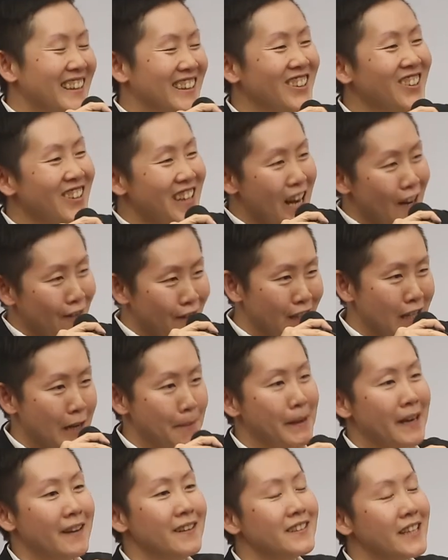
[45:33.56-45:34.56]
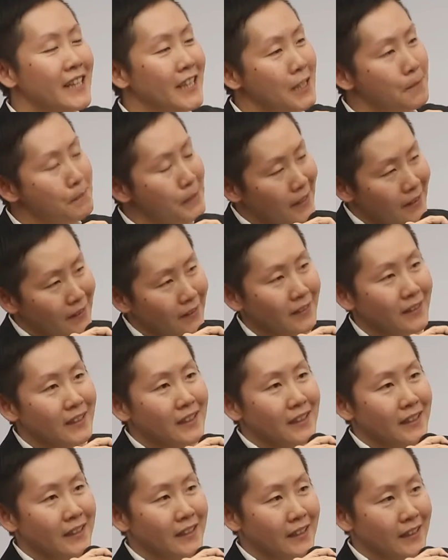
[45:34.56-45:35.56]
look after their parents any better.
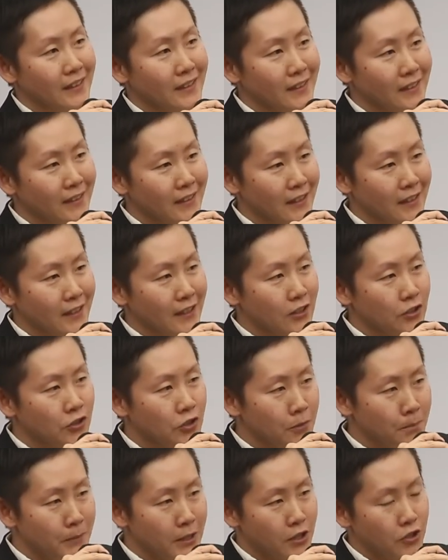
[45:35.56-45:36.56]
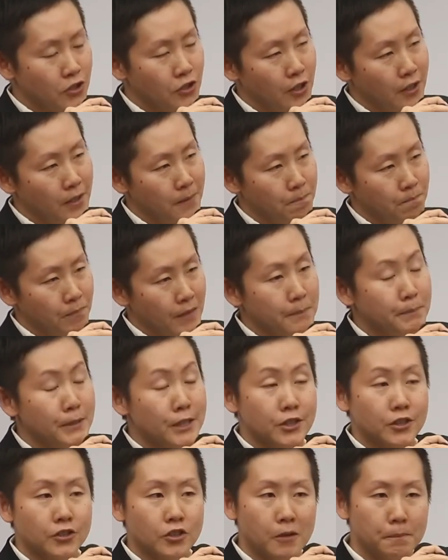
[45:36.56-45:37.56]
And I think that there's so much
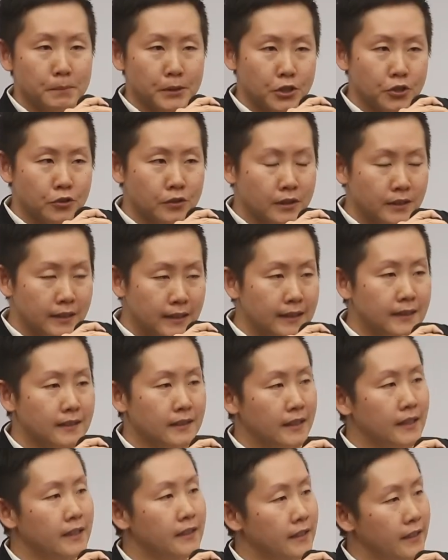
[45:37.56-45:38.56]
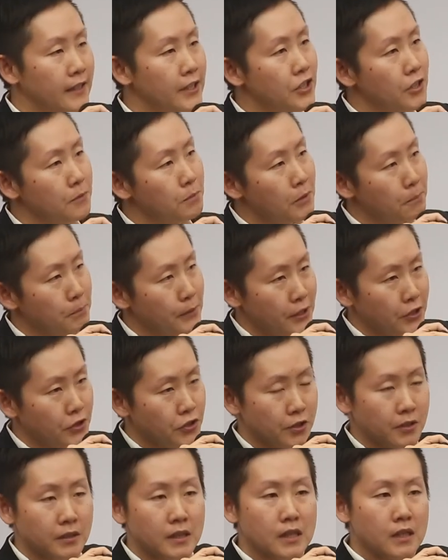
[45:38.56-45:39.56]
business opportunities in an aging
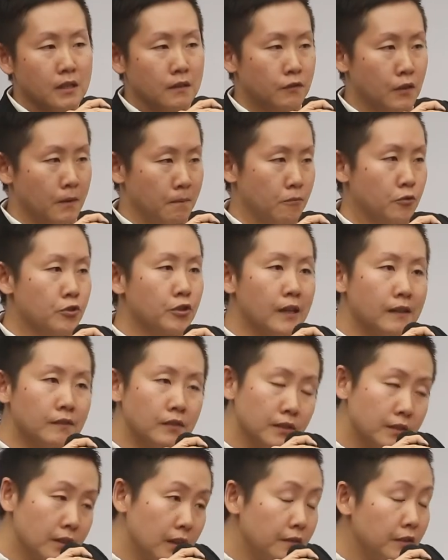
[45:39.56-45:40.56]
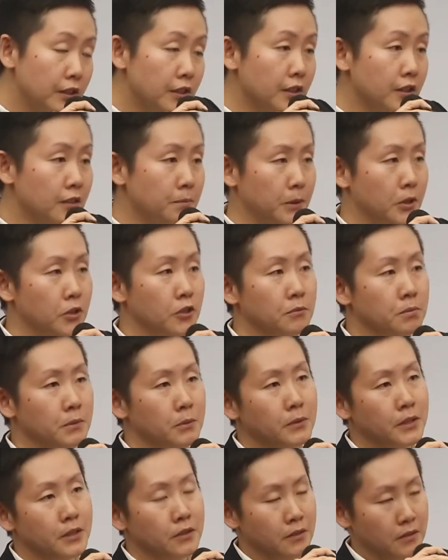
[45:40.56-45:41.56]
population, from travel services, because we
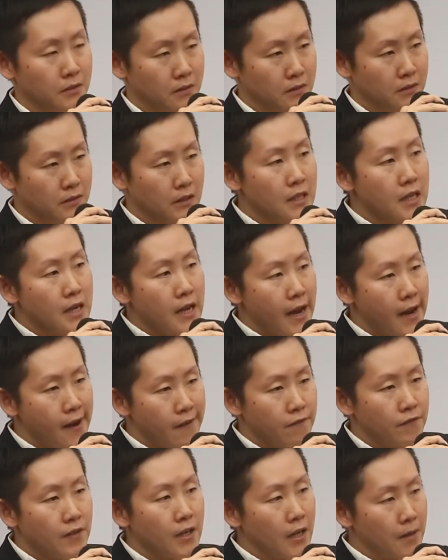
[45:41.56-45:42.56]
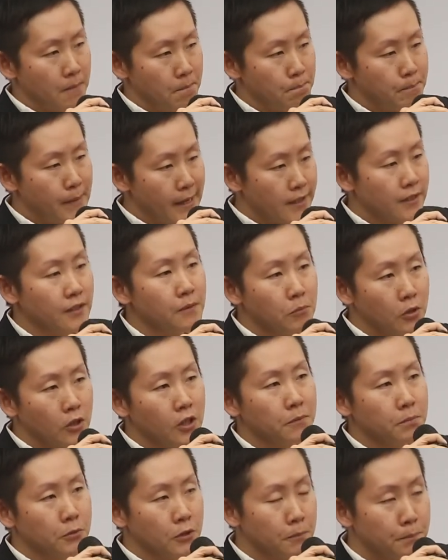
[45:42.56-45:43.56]
want to have better, more
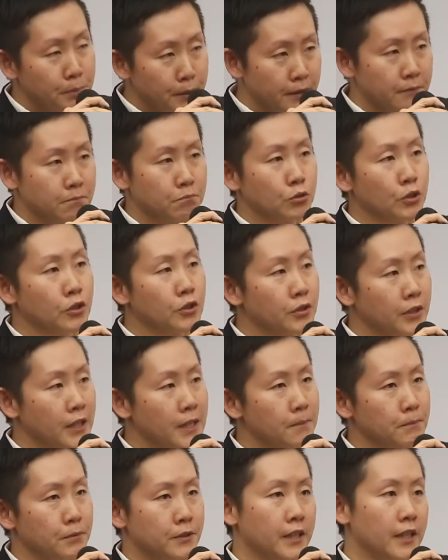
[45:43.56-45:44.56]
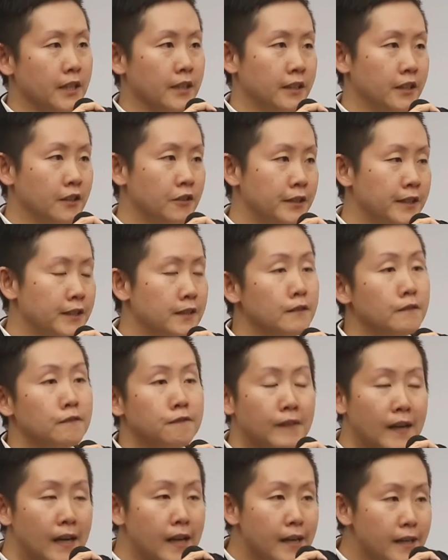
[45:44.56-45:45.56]
appropriate programs that increase
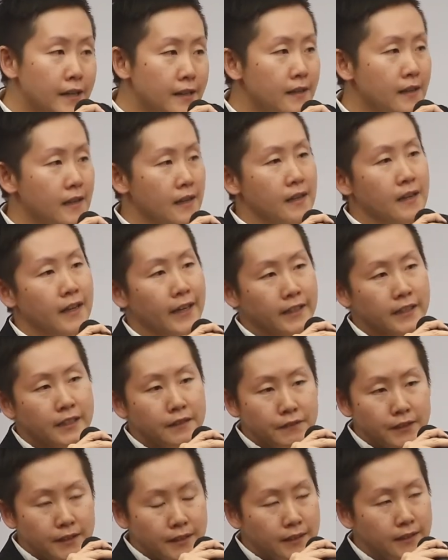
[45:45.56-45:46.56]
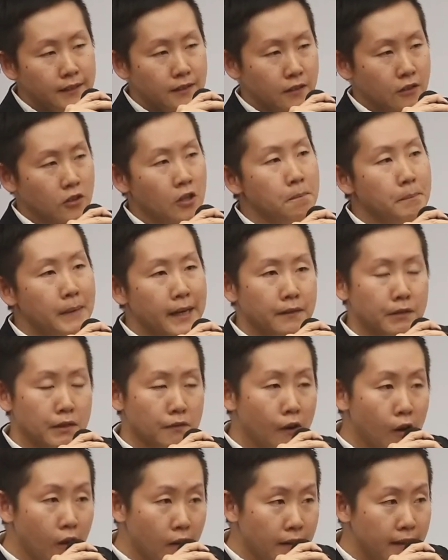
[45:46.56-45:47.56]
fun, activities combined with
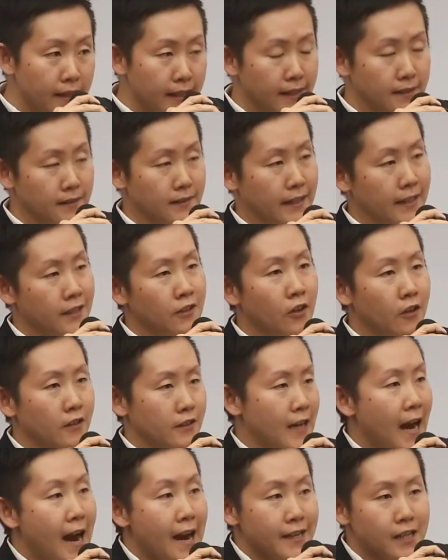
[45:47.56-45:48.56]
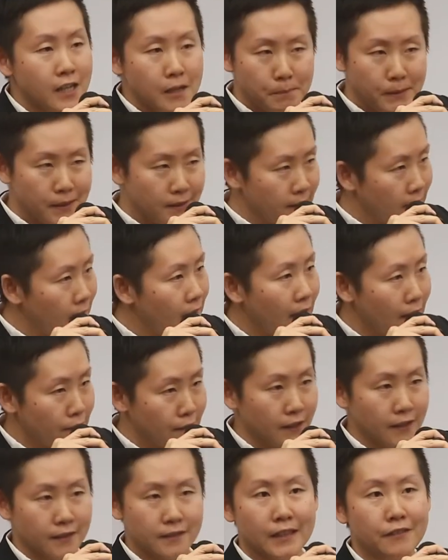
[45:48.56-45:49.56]
holidays, and not tire a person out
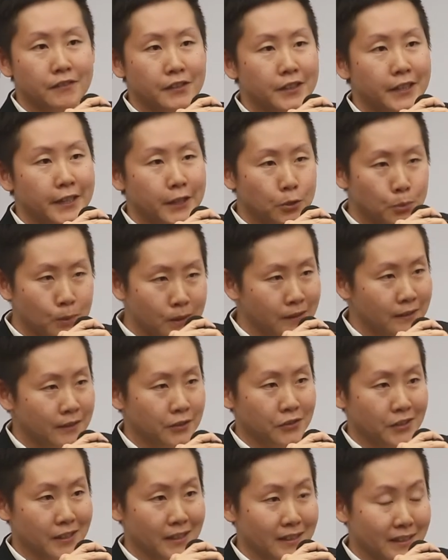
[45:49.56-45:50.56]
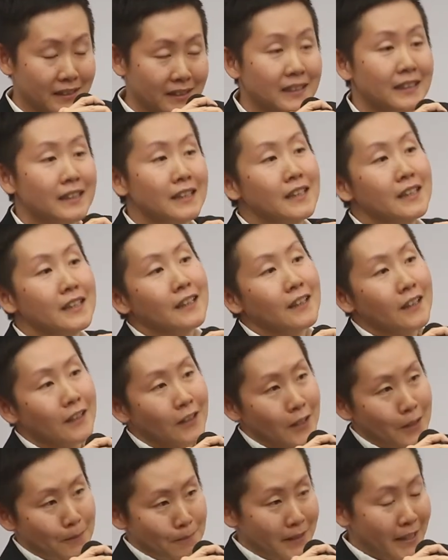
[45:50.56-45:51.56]
after a 7-day tour in New Zealand.
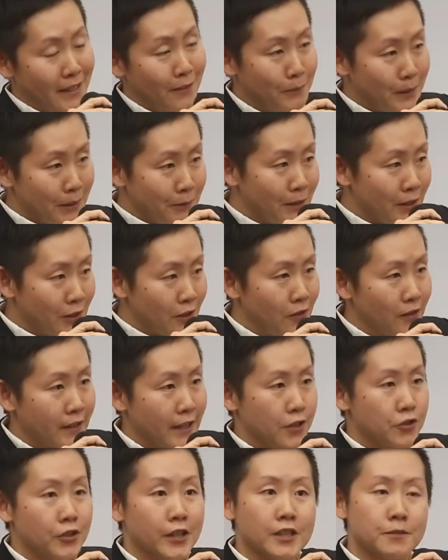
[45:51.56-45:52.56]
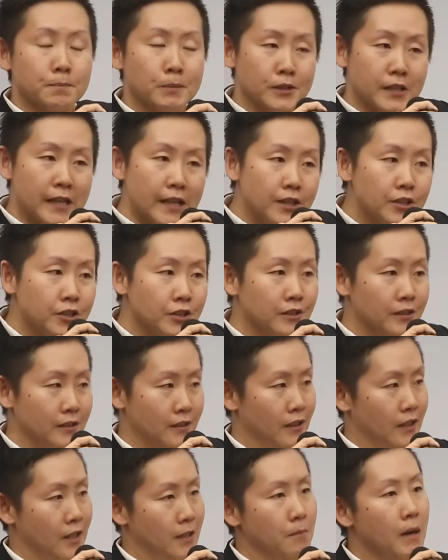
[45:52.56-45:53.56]
Then we want to look at transportation.
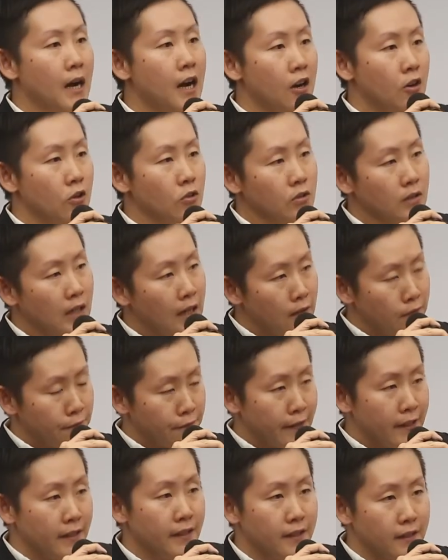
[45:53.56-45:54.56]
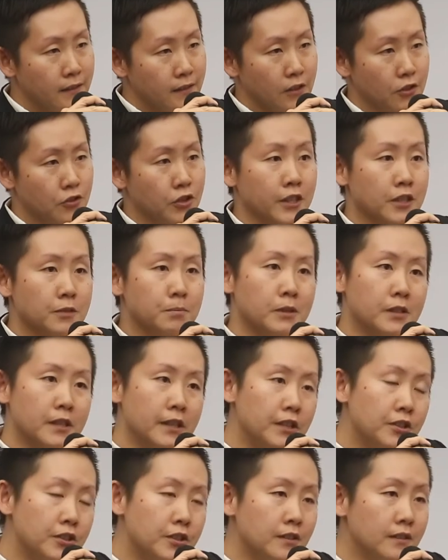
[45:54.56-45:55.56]
How friendly is our
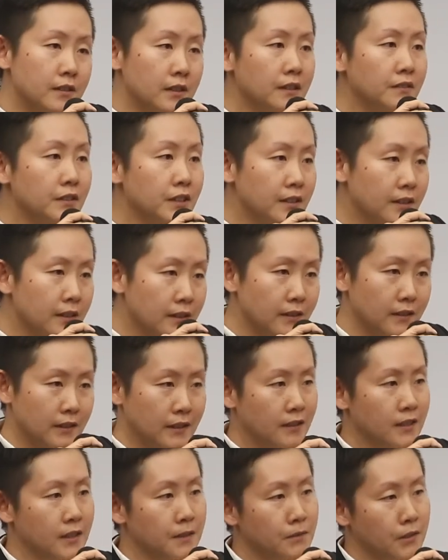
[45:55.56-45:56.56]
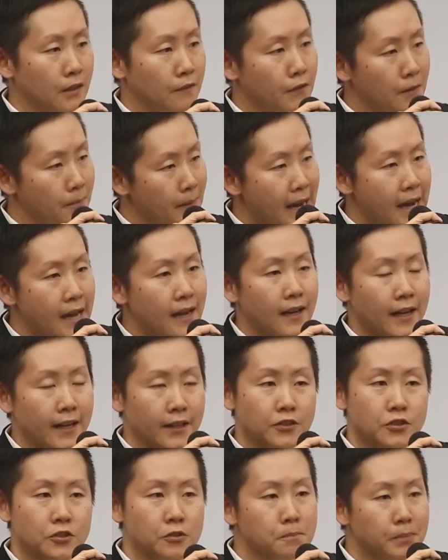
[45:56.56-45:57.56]
transportation services in terms of from
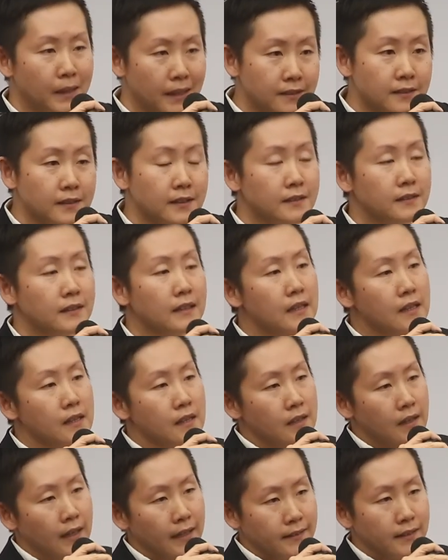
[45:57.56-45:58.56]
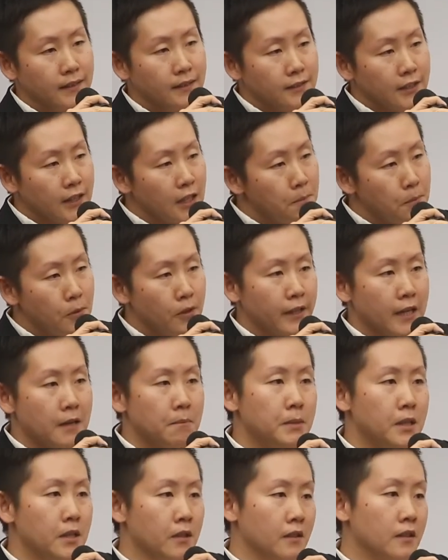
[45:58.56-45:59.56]
airlines to buses? I think Singapore can
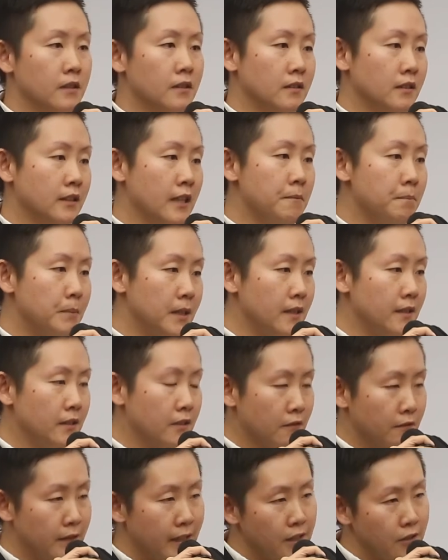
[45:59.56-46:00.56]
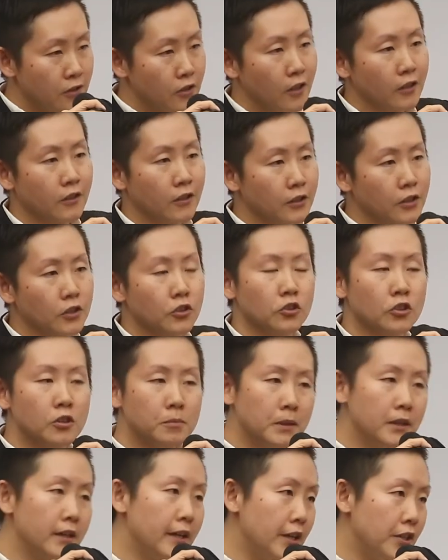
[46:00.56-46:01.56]
be this red dot on the
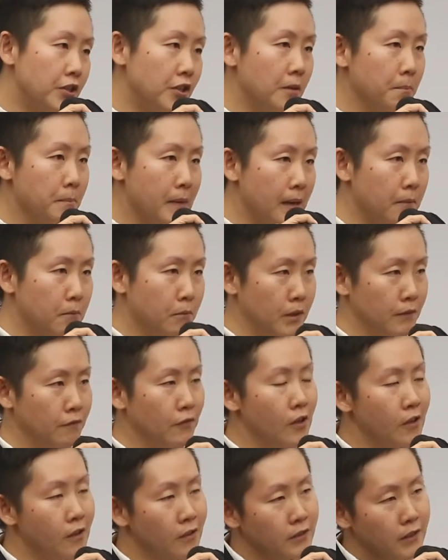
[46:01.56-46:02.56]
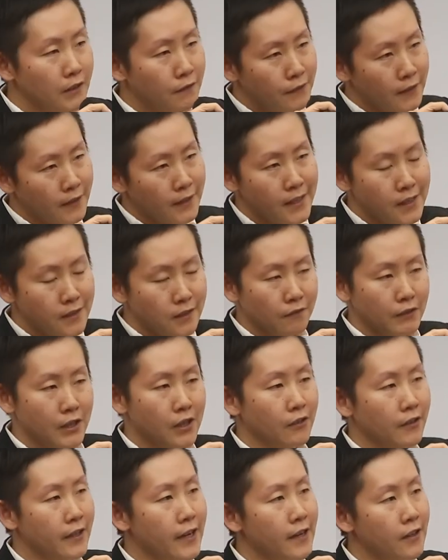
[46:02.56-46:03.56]
global aging map with all different kinds of
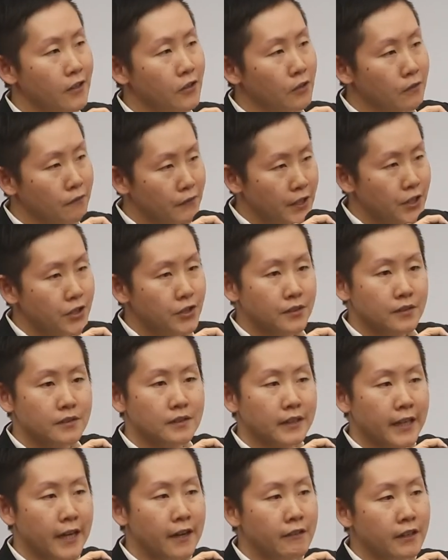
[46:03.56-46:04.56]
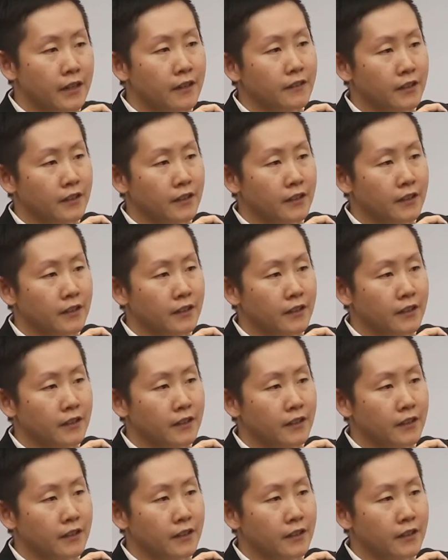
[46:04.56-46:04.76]
elder care innovations carried